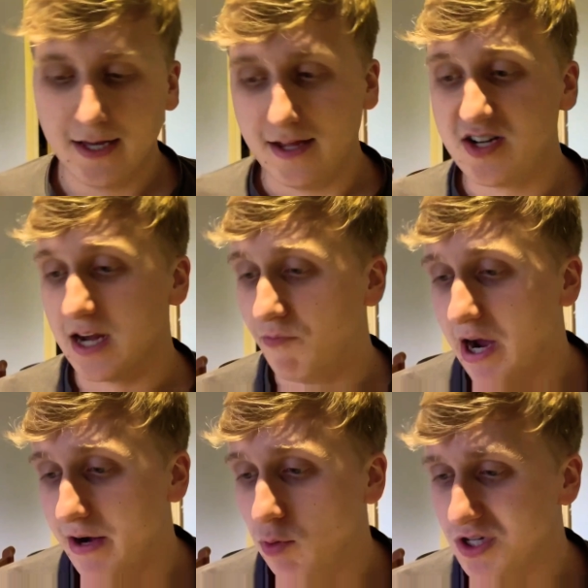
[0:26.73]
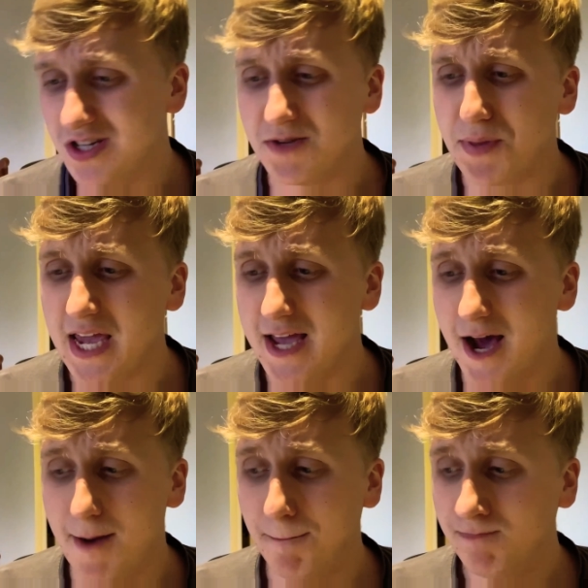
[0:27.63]
This time round it wasn't to be.
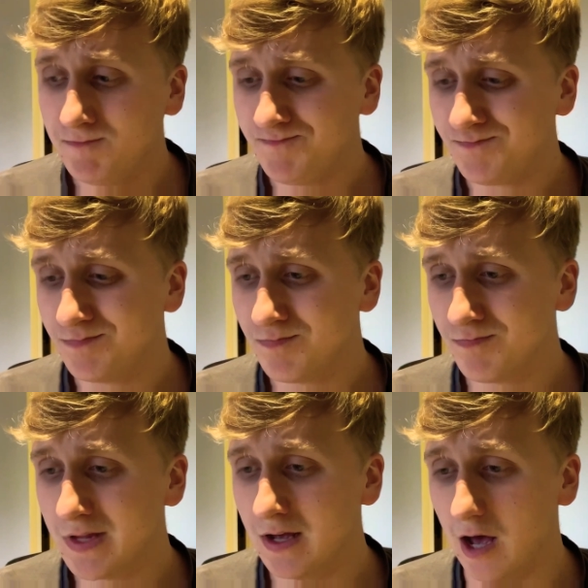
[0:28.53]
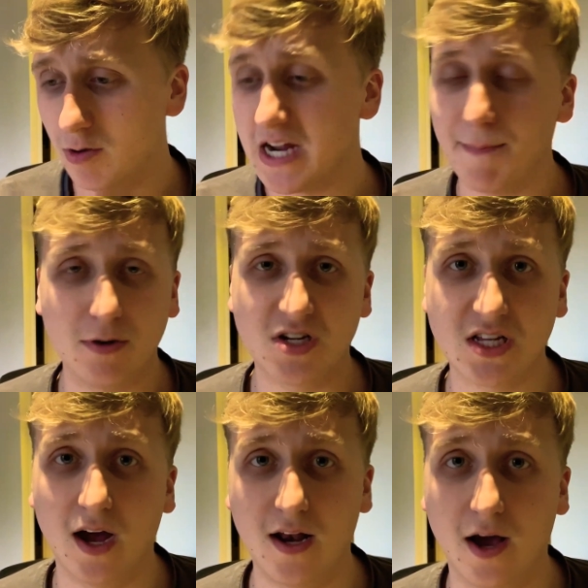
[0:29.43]
I was happy with the
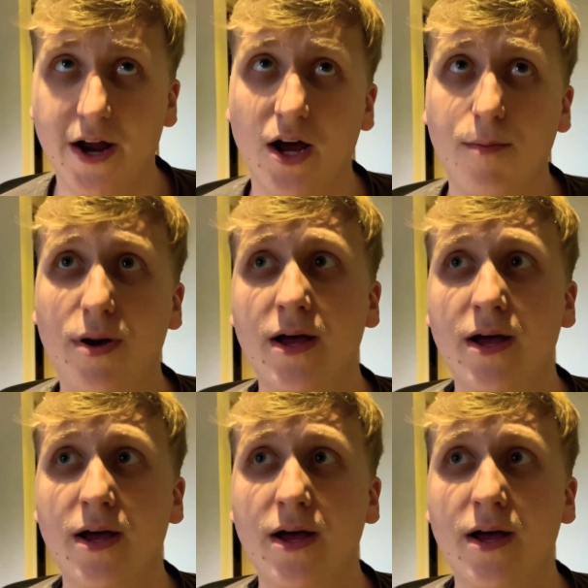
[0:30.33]
starting lineup,